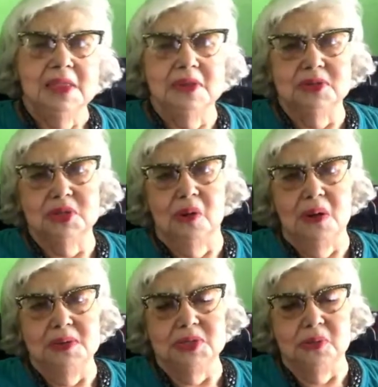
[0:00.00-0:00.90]
There's
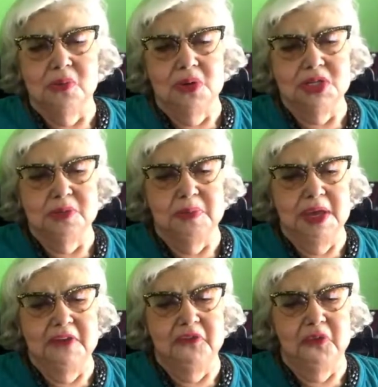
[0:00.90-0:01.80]
also going to
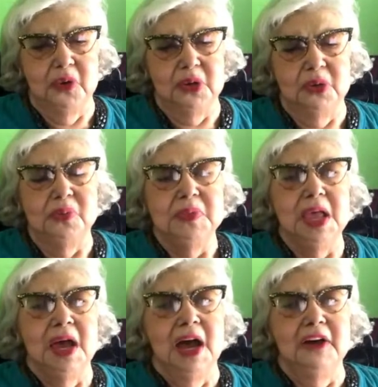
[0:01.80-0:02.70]
be for you
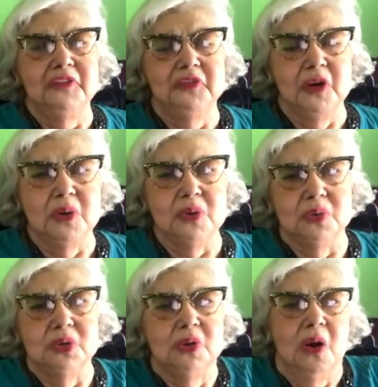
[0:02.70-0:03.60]
a
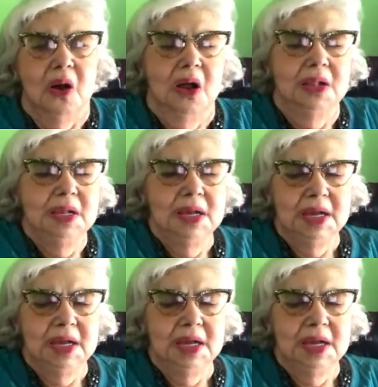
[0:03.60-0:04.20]
phone call.